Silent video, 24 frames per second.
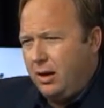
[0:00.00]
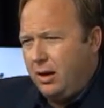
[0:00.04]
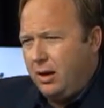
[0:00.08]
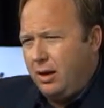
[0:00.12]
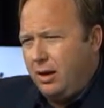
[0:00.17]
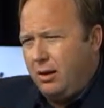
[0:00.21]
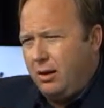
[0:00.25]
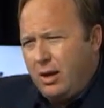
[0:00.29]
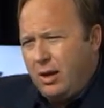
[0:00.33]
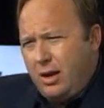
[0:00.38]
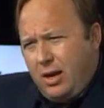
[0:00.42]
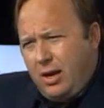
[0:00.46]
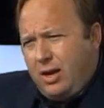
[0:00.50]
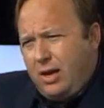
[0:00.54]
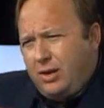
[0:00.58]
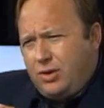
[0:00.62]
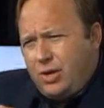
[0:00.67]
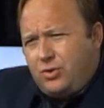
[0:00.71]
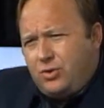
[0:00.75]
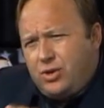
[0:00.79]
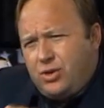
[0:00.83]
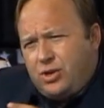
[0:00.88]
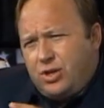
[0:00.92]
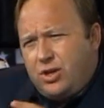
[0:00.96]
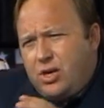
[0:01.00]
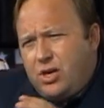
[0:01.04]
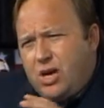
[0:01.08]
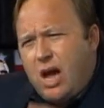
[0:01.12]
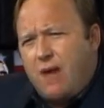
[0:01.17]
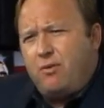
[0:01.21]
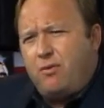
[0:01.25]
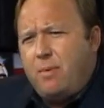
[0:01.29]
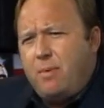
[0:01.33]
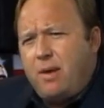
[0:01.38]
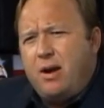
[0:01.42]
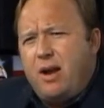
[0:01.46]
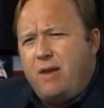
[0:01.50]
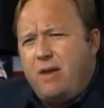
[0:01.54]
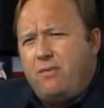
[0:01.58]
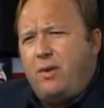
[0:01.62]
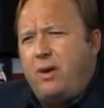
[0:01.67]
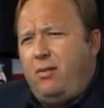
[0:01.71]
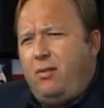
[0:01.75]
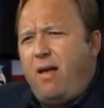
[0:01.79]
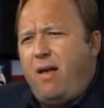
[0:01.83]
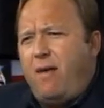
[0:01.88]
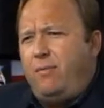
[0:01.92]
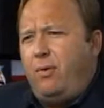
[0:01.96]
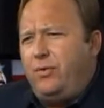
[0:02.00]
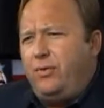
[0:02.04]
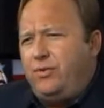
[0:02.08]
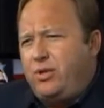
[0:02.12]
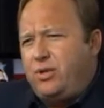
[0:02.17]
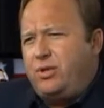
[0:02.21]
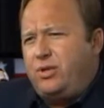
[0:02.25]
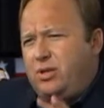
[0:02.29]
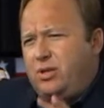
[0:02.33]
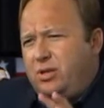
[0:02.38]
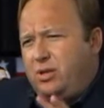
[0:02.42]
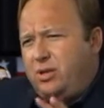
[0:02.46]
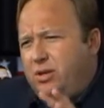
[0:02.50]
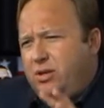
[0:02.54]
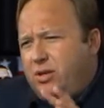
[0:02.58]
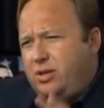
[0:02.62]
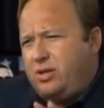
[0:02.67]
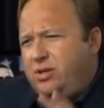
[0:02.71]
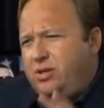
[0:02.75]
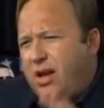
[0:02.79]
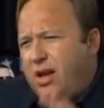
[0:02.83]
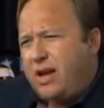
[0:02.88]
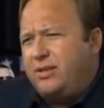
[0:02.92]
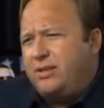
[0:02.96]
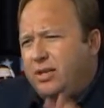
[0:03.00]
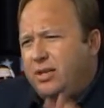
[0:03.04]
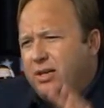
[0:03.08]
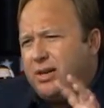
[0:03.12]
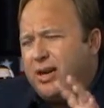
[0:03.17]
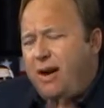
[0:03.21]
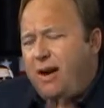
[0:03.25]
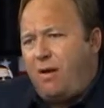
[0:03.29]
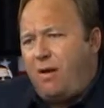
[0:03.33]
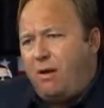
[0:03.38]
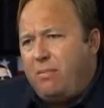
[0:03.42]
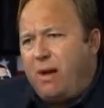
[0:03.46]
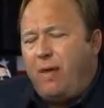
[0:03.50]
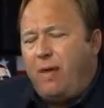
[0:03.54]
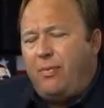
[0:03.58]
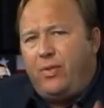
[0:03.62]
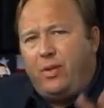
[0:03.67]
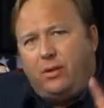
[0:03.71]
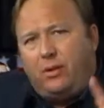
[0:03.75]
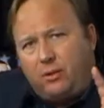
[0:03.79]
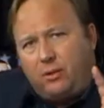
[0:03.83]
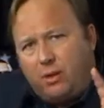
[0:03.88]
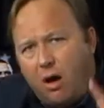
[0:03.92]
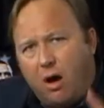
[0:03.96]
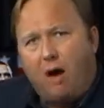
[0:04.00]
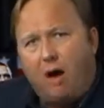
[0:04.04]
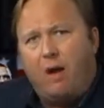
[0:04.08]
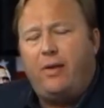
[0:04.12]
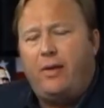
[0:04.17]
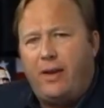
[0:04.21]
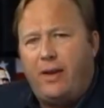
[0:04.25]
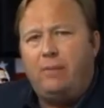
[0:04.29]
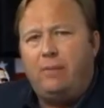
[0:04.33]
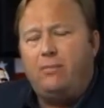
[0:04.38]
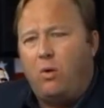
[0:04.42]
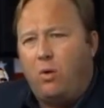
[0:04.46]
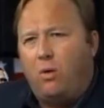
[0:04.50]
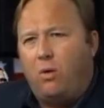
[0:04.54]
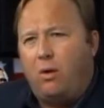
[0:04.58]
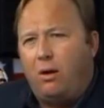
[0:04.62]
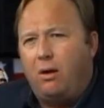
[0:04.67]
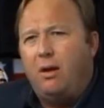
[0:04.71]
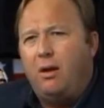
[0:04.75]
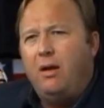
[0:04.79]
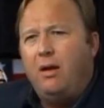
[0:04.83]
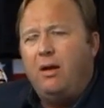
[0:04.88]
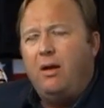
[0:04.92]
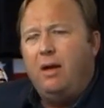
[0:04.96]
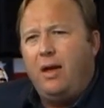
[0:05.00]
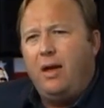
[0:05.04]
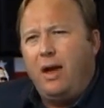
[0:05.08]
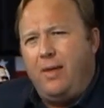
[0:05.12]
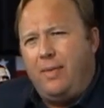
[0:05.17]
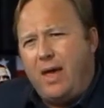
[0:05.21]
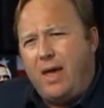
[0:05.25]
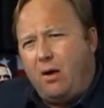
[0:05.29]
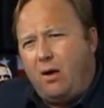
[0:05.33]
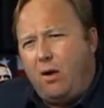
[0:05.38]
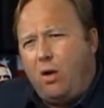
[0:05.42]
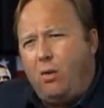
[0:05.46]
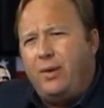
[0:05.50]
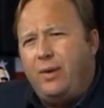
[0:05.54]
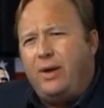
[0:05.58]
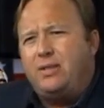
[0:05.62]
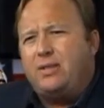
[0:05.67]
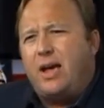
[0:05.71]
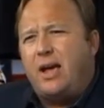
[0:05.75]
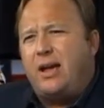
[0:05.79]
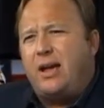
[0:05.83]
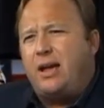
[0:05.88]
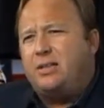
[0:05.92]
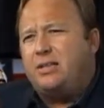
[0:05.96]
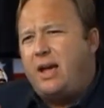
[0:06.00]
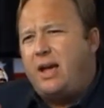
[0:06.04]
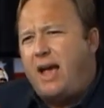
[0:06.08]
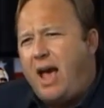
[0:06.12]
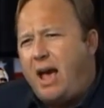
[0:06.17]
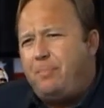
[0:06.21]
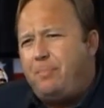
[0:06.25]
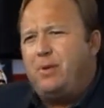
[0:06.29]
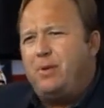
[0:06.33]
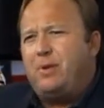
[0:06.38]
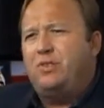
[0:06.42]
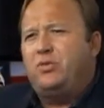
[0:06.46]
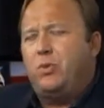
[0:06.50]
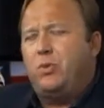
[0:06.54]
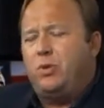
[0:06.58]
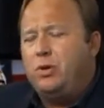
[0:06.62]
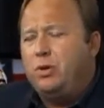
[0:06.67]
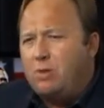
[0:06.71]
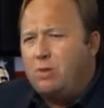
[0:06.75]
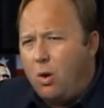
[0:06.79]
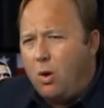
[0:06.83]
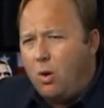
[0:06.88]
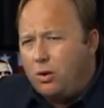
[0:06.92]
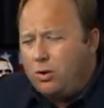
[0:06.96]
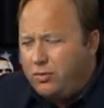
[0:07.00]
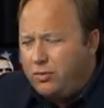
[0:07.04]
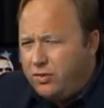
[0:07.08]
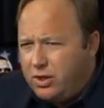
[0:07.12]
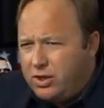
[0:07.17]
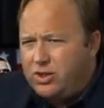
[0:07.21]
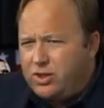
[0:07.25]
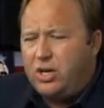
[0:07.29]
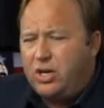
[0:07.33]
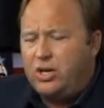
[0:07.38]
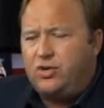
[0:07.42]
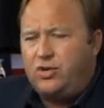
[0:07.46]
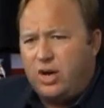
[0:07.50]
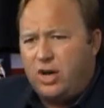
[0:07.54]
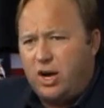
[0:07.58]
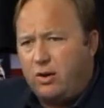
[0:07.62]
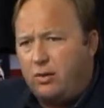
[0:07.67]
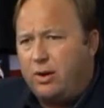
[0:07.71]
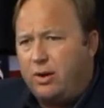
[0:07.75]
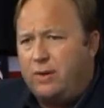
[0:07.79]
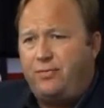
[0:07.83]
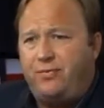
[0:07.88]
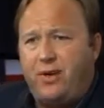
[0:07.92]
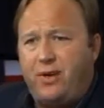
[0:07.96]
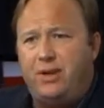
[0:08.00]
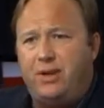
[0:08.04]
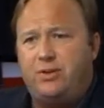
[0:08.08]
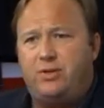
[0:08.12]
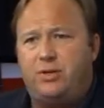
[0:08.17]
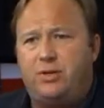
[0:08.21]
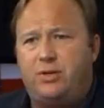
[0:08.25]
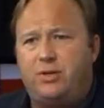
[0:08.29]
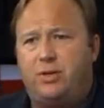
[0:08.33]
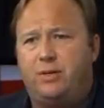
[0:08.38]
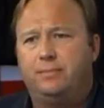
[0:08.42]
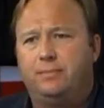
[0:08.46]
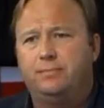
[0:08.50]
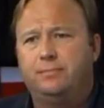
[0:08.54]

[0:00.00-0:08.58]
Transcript: It just government at every level just doesn't care about the law anymore. And that always, I guess, happens when you go into these degenerate phases.